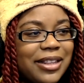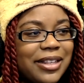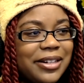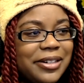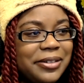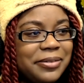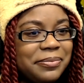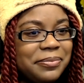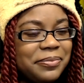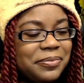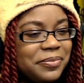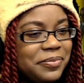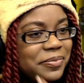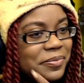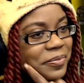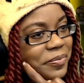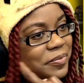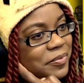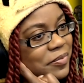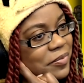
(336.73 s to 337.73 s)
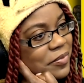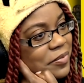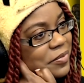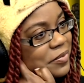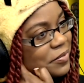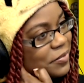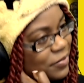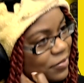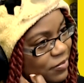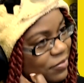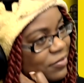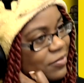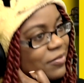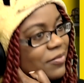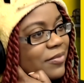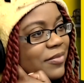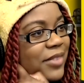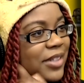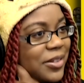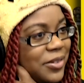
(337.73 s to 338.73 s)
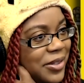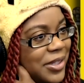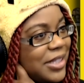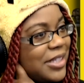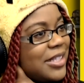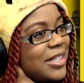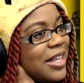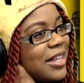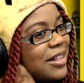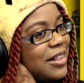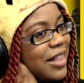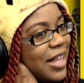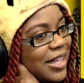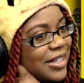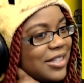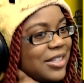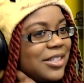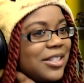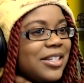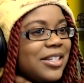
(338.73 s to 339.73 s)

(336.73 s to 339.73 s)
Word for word: there. Mm. It was the sunglasses.